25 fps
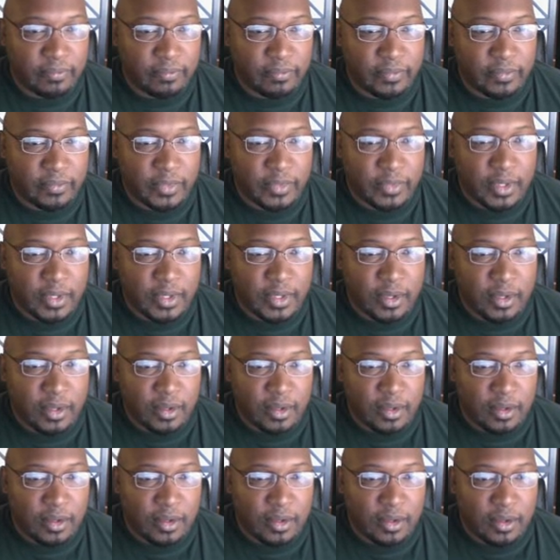
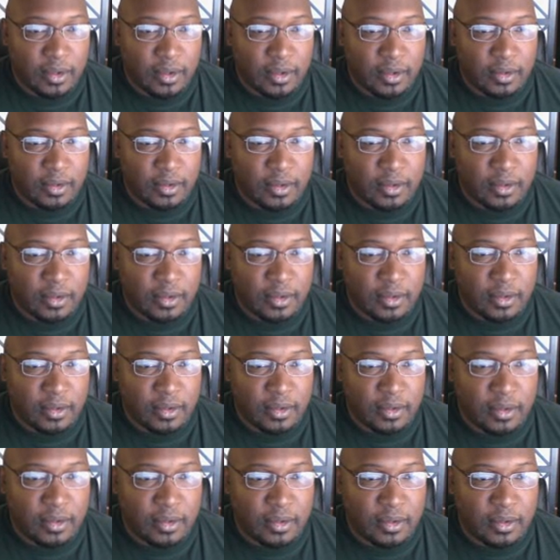
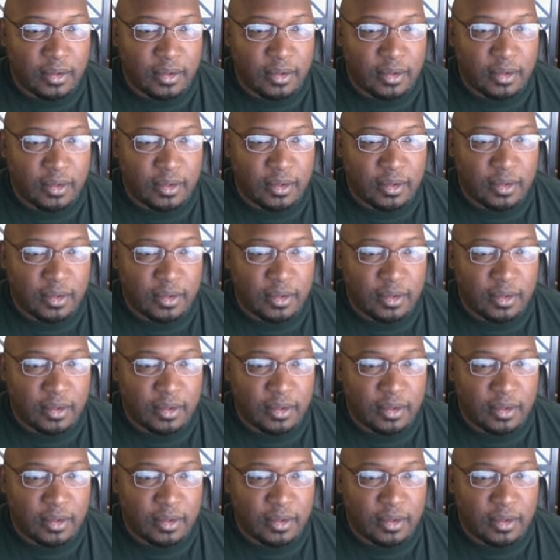(no one is talking)